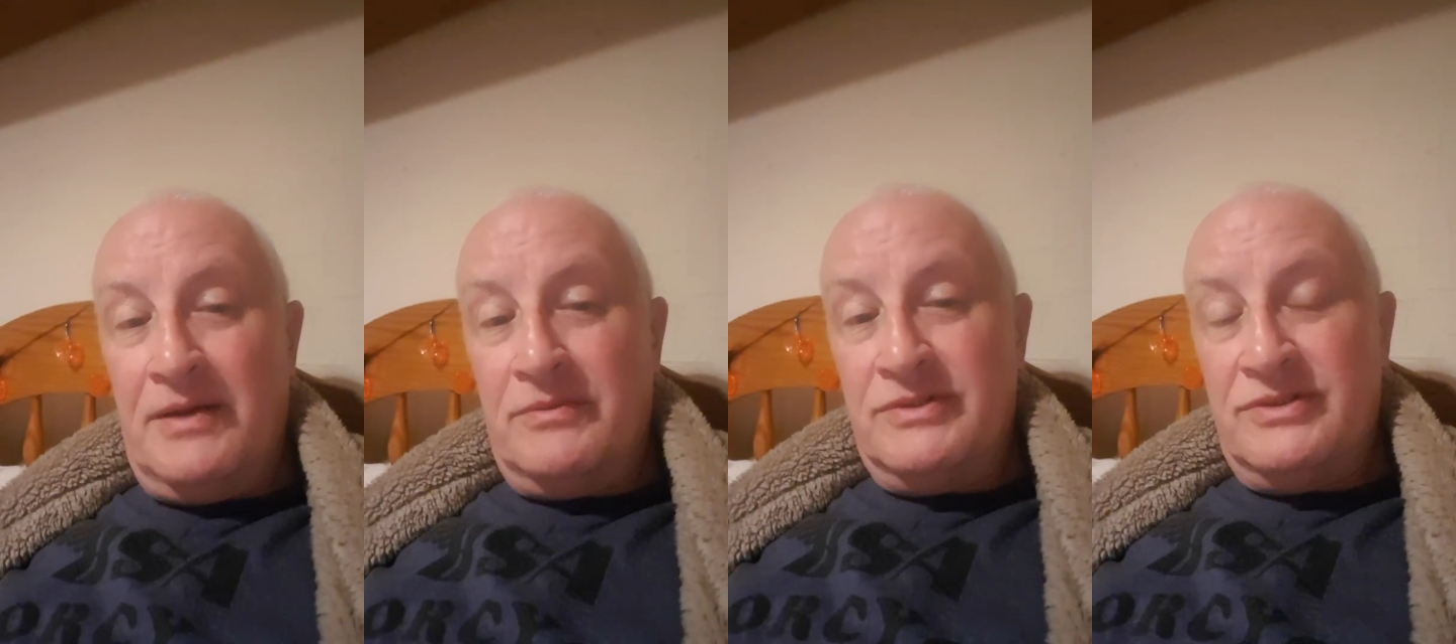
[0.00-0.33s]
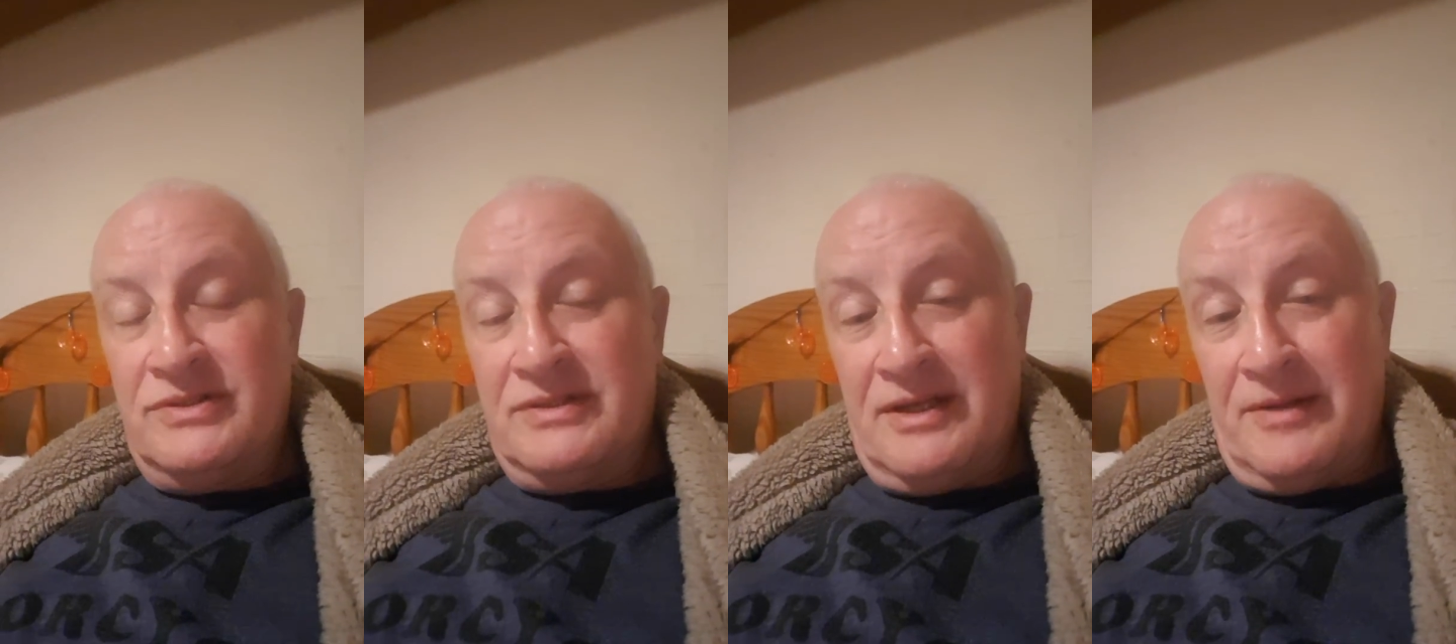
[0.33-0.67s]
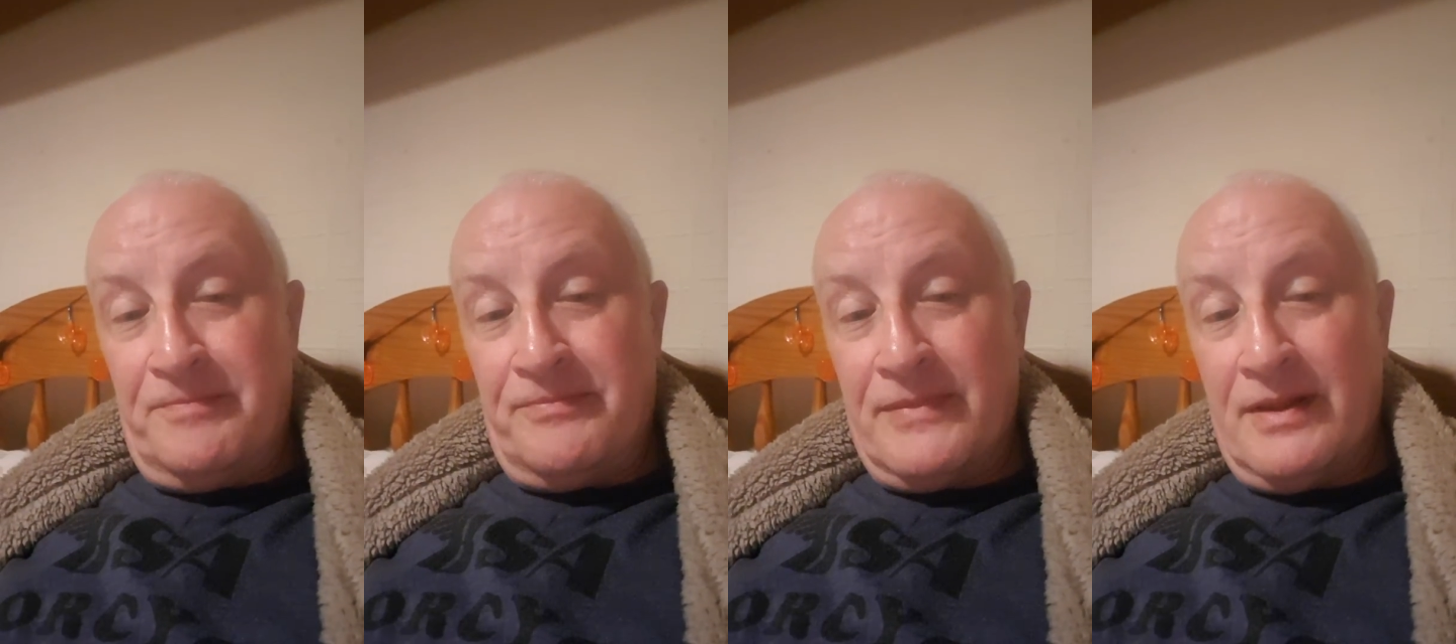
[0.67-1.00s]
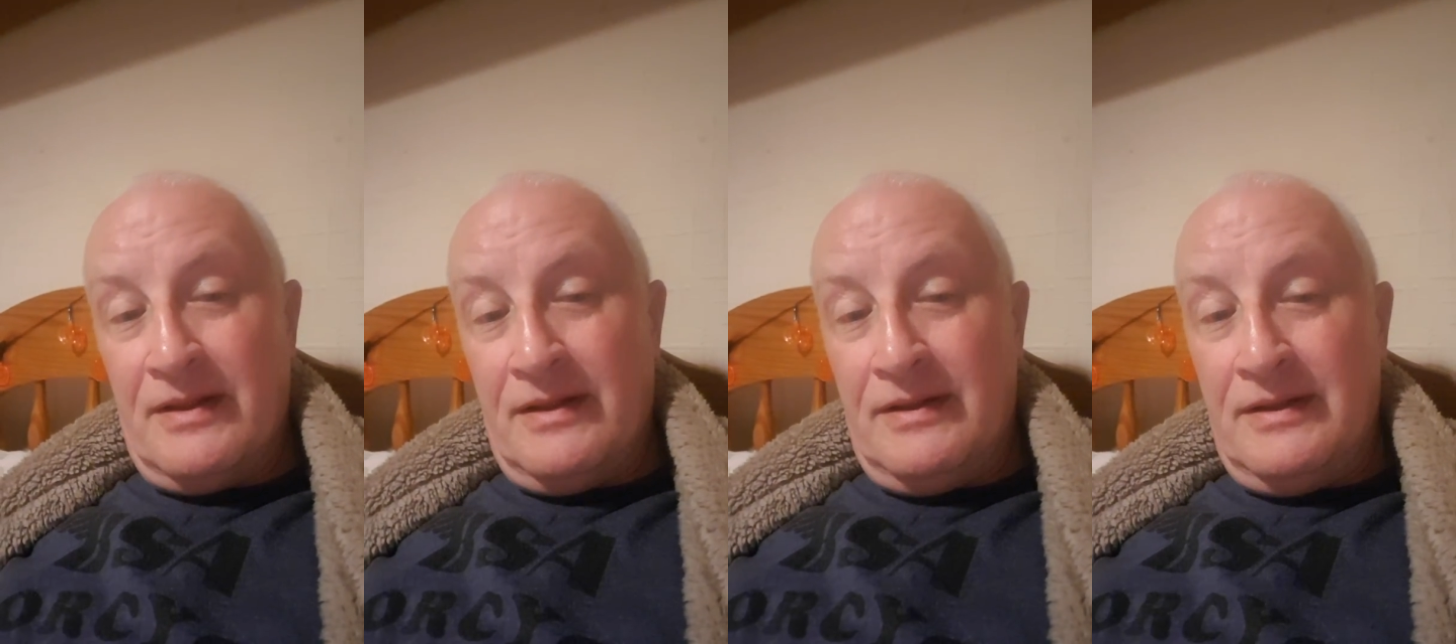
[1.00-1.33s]
that was
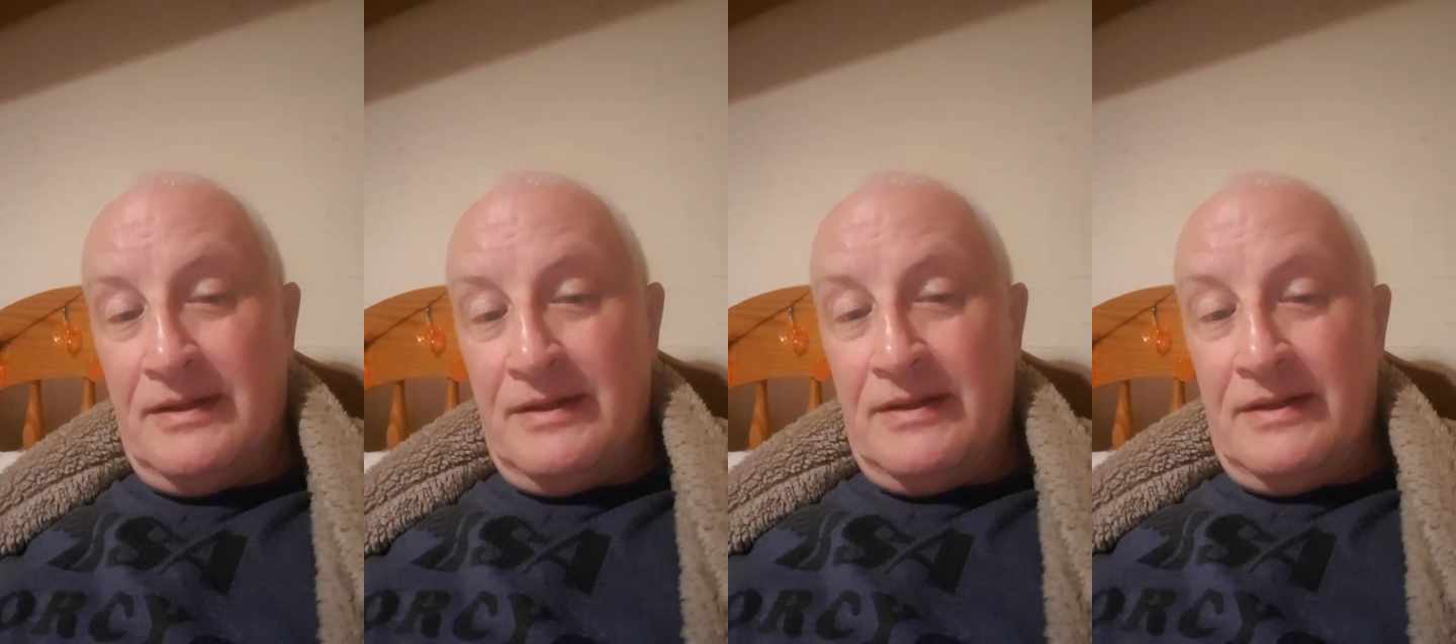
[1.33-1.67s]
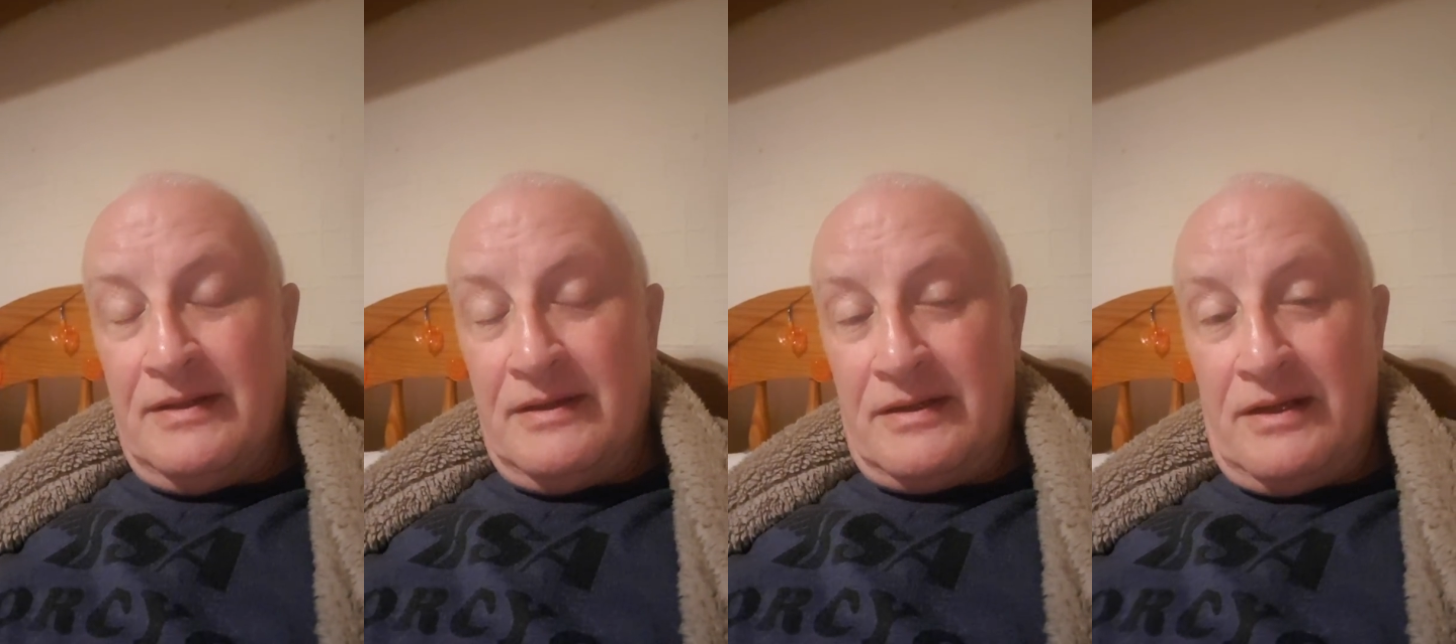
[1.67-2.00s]
a